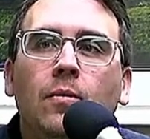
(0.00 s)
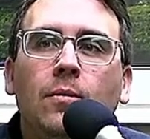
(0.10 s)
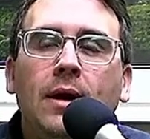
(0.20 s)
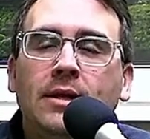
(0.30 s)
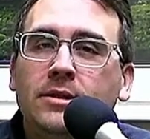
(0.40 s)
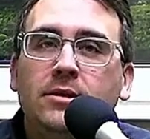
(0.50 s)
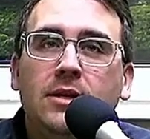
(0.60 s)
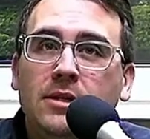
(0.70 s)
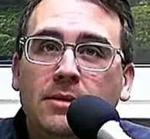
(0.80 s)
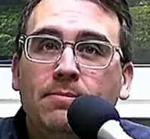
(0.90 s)
it's
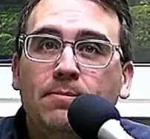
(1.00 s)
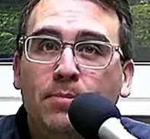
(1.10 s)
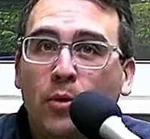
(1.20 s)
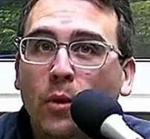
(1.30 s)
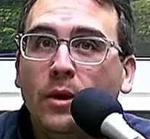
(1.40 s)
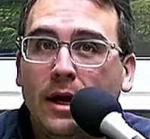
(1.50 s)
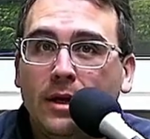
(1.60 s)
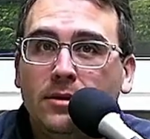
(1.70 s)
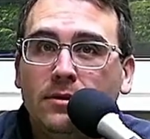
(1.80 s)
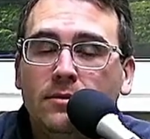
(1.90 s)
it's
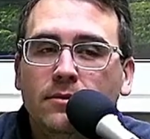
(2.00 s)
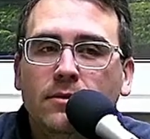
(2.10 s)
important,